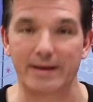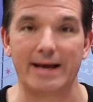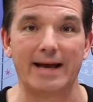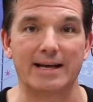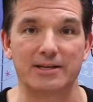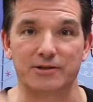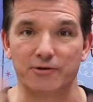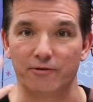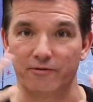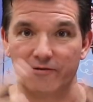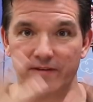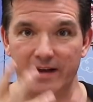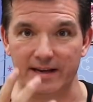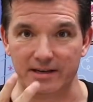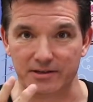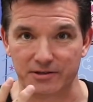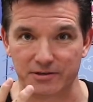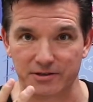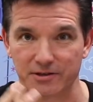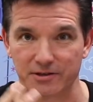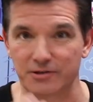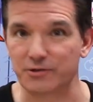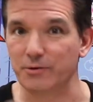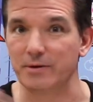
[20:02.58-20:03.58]
he has no
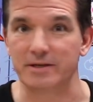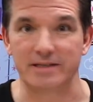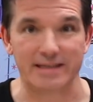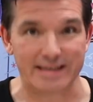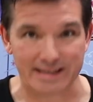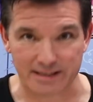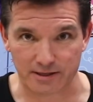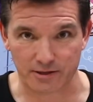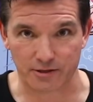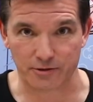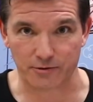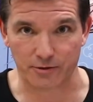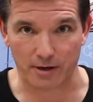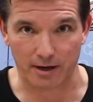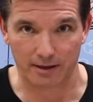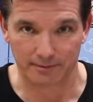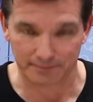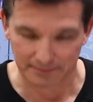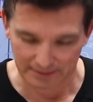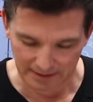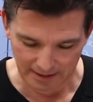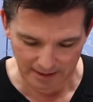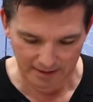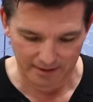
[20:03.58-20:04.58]
face, so he's easy to draw.
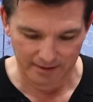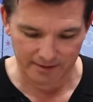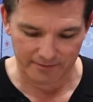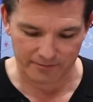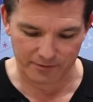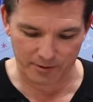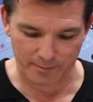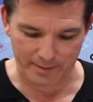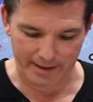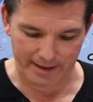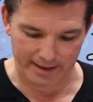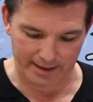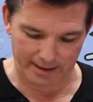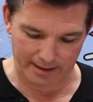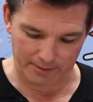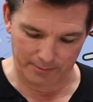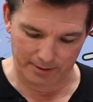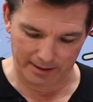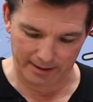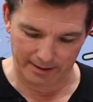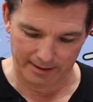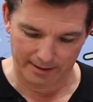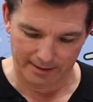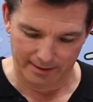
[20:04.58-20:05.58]
For me, anyway.